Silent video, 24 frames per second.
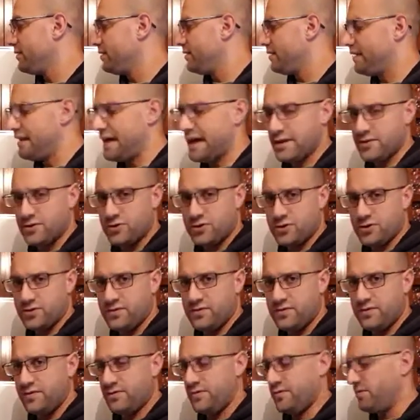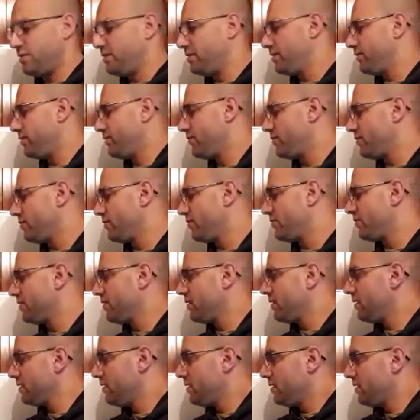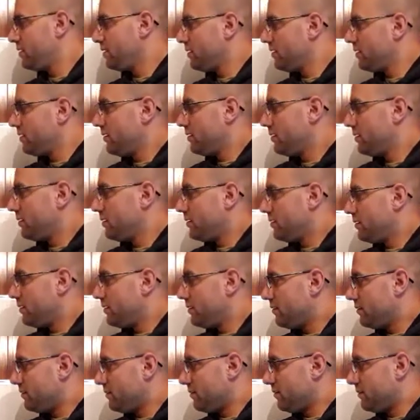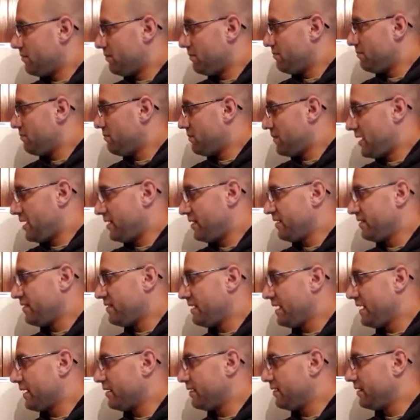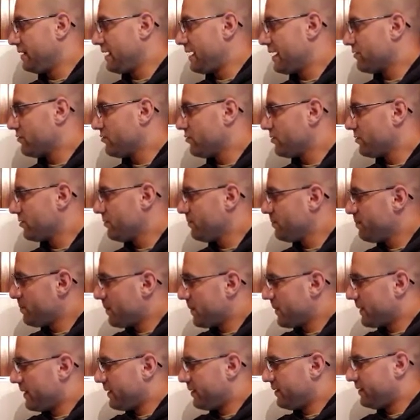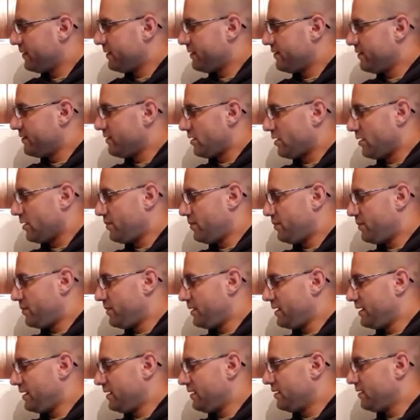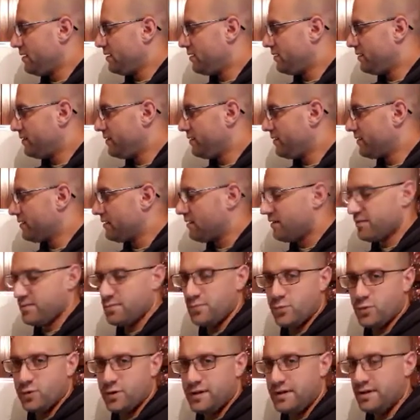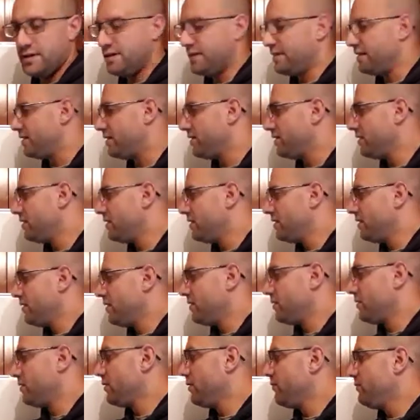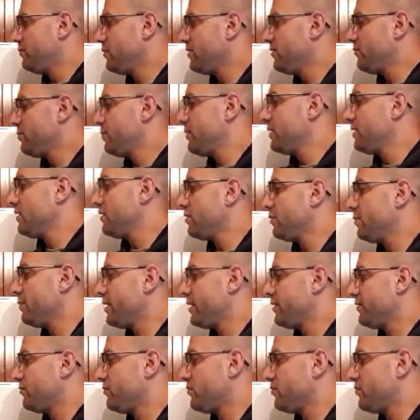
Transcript: the lectures. So in the first and the second lecture, these are being discussed more in details. So if we're speaking about